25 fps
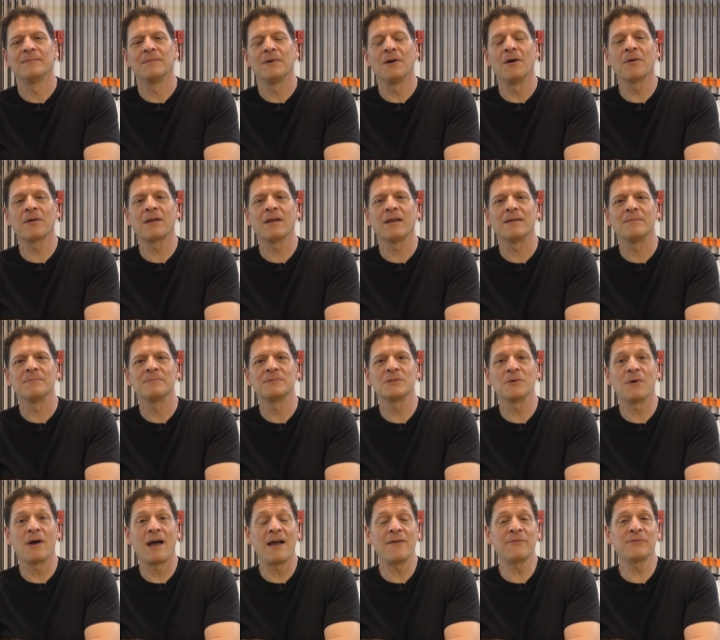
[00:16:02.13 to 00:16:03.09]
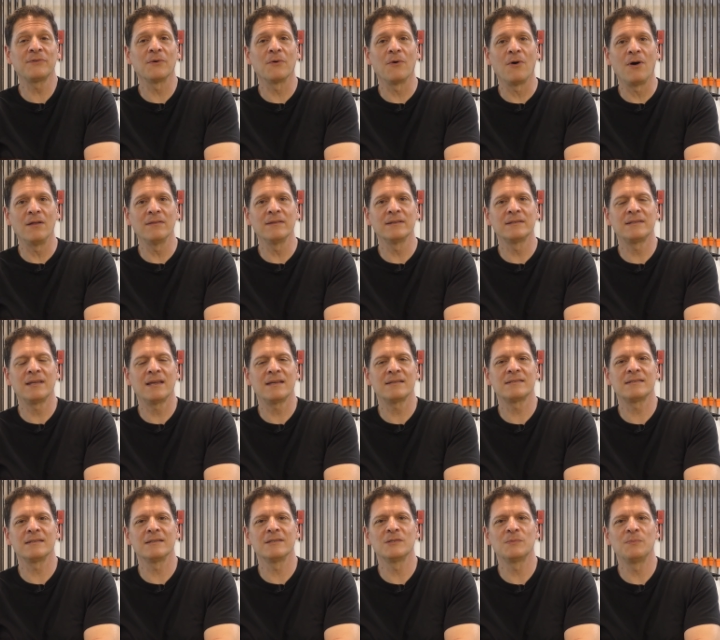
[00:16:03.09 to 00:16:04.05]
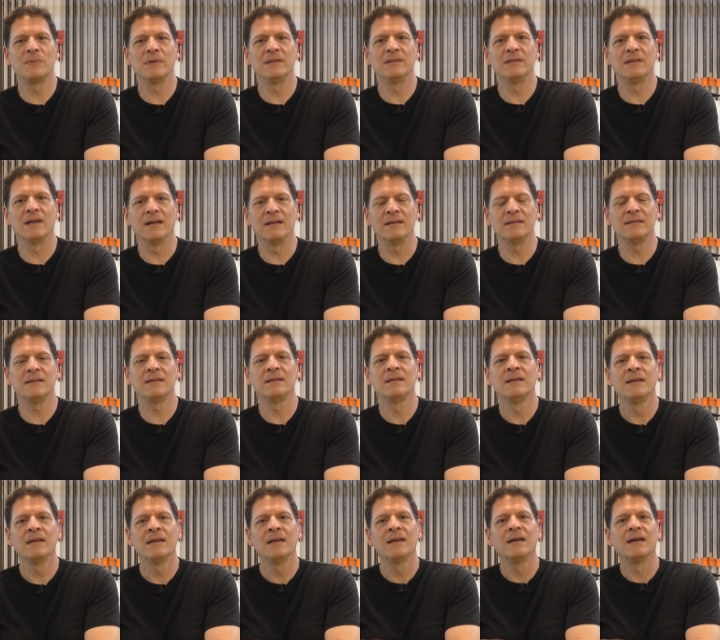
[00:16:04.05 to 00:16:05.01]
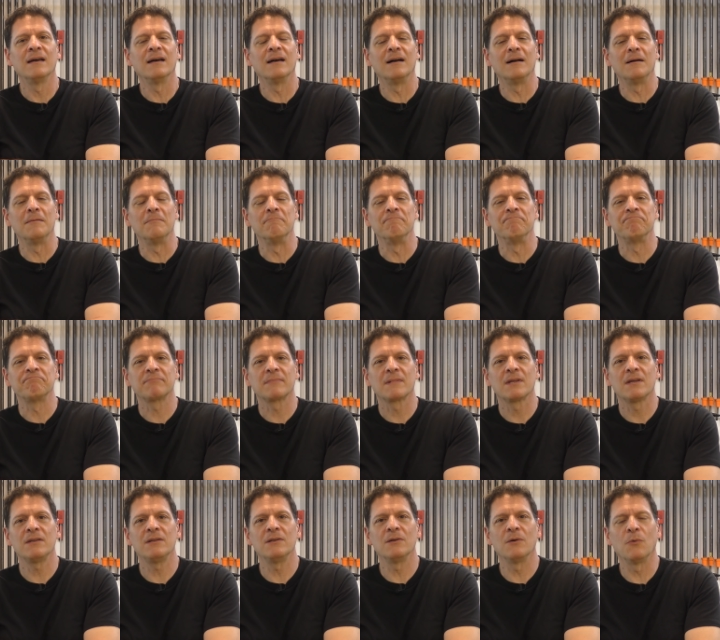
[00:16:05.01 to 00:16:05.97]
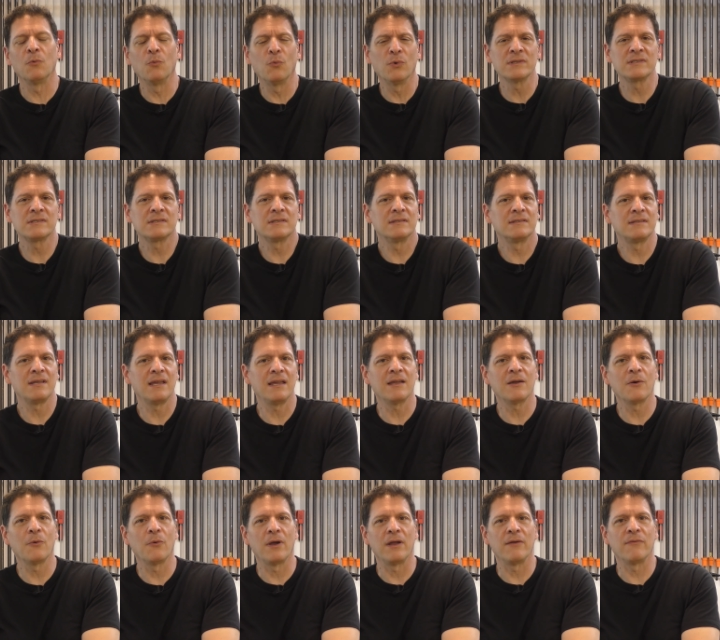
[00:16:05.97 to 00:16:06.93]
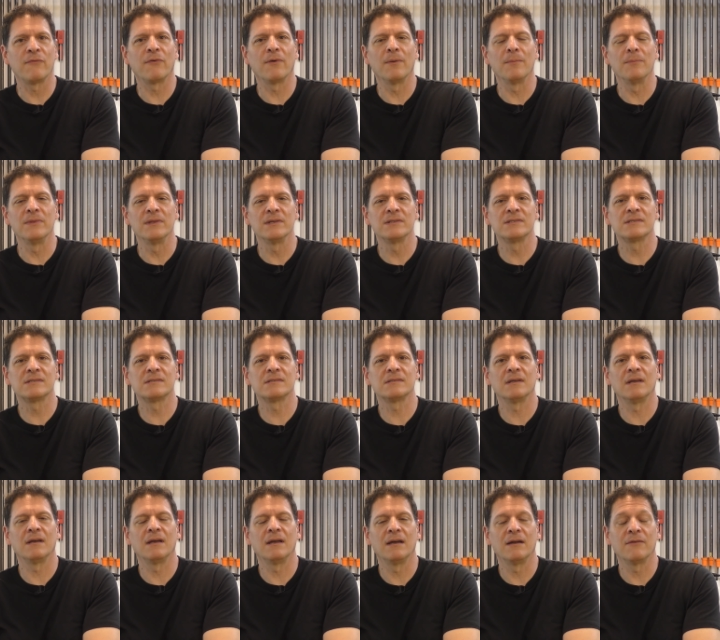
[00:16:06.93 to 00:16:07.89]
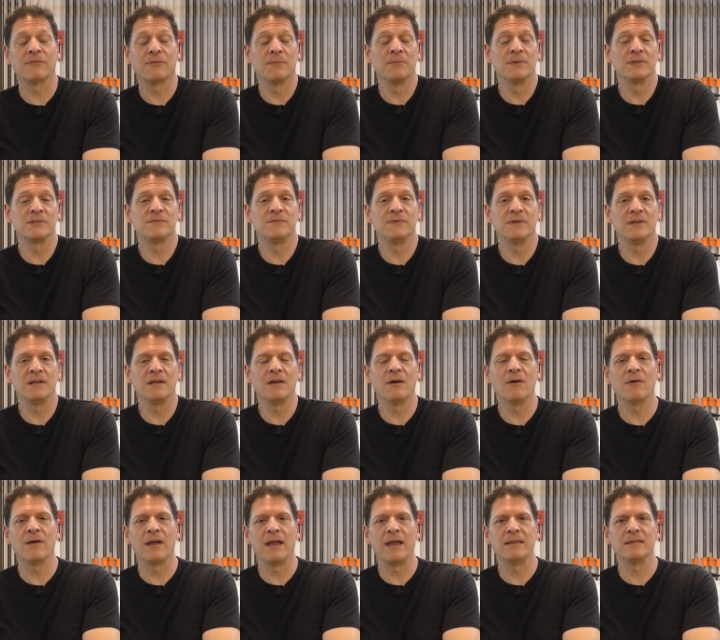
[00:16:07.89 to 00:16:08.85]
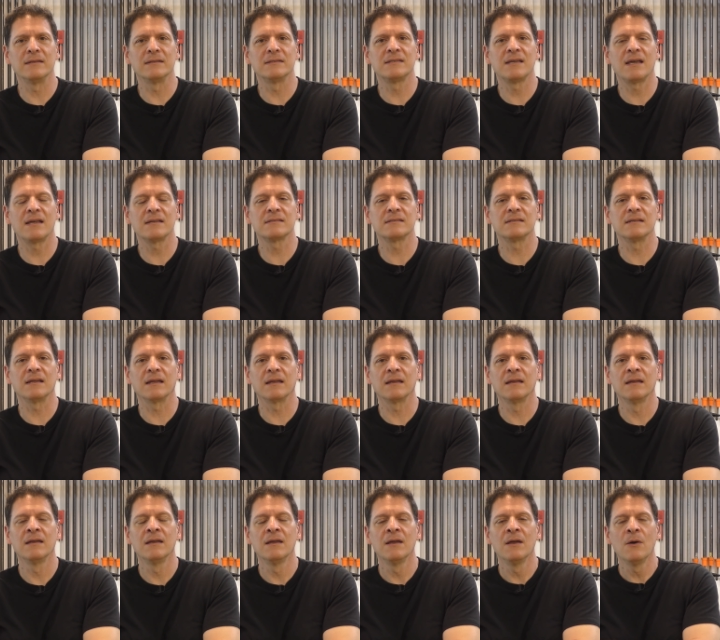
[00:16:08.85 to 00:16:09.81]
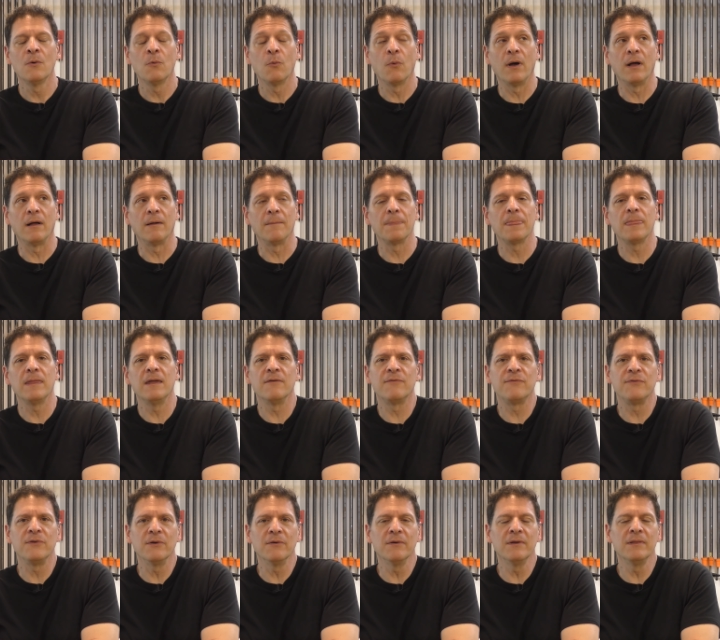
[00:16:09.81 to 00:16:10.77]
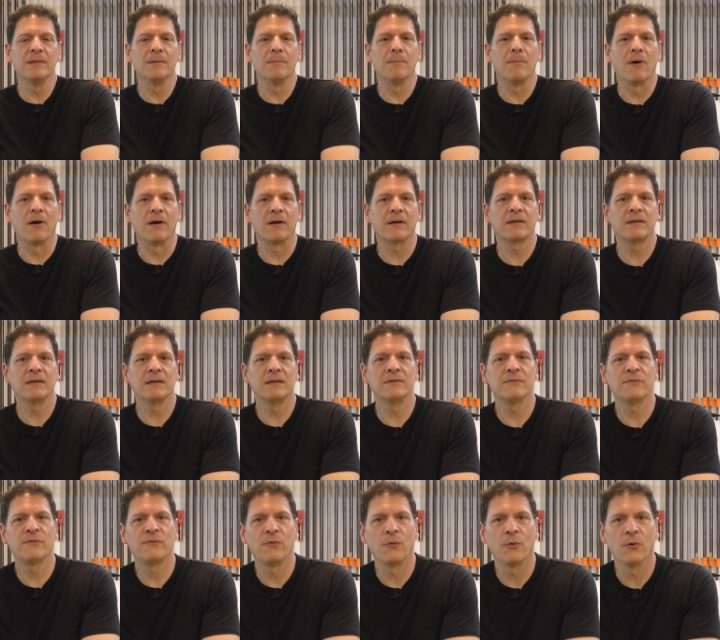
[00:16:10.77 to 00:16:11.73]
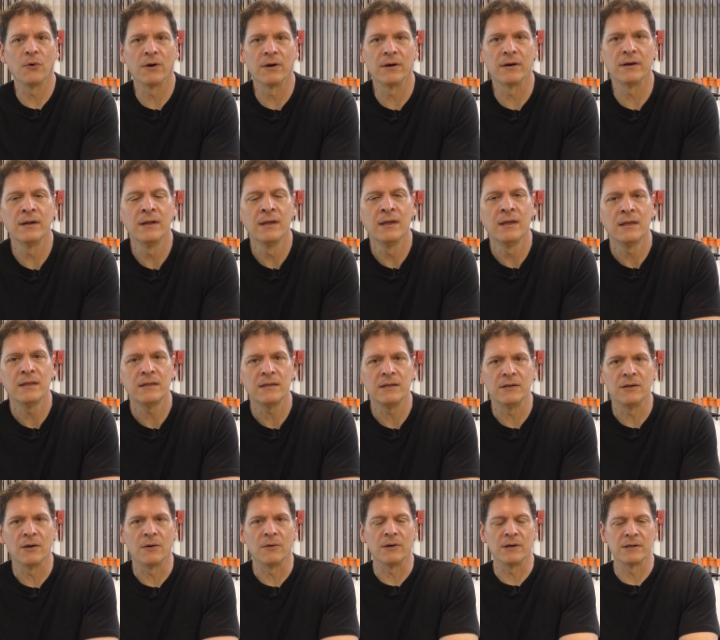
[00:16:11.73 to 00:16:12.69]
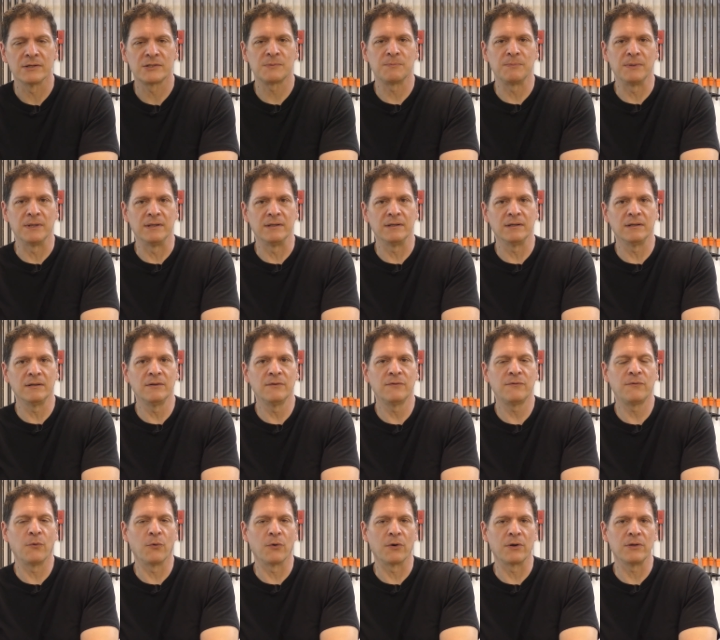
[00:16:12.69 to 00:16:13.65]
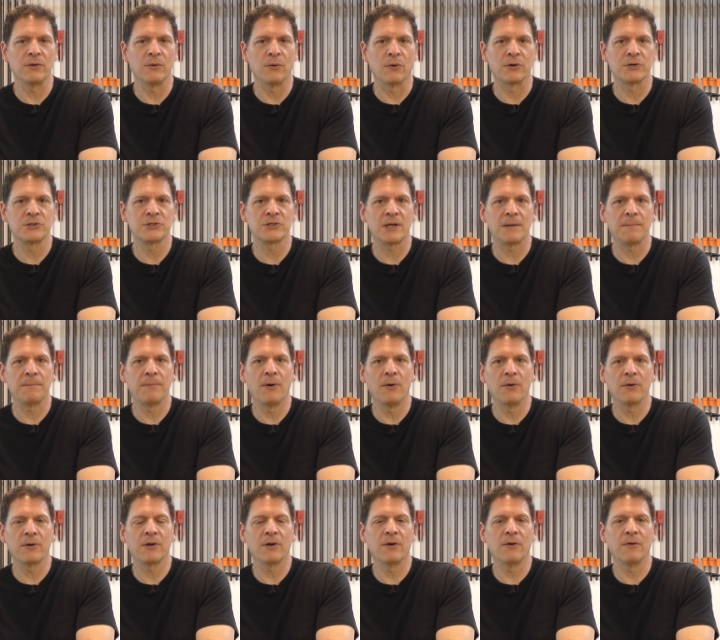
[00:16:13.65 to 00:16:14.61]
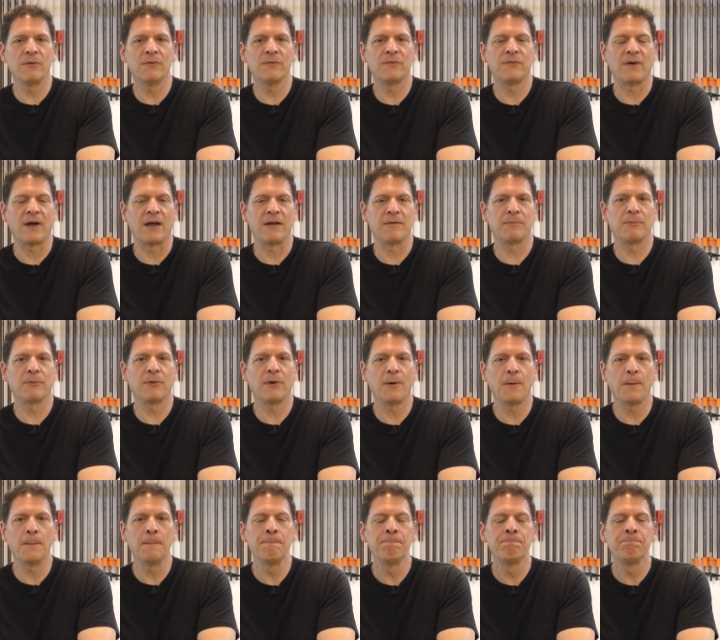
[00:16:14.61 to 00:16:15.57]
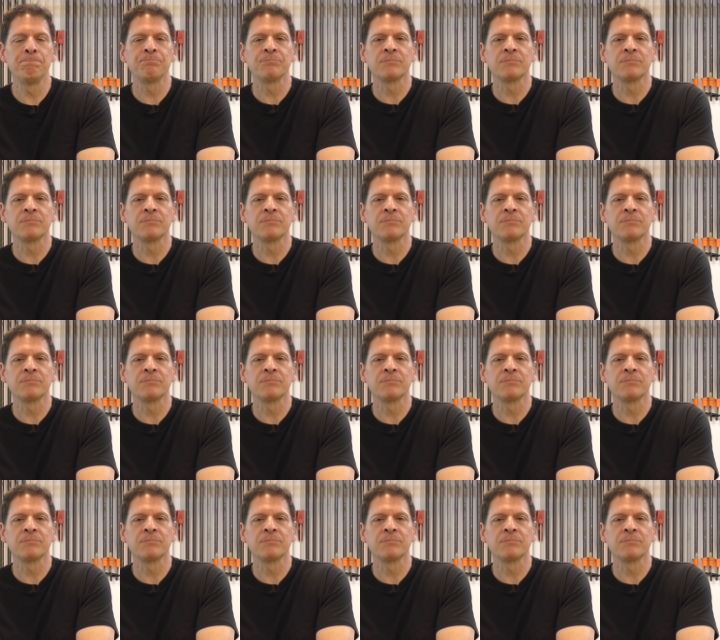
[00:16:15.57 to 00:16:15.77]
Okay, so after all the testing's been done, um, you know, what's the takeaway from this, uh, from this video and the testing? Well, if you're in the market for, you know, a spindle for your Shapeoko 5 Pro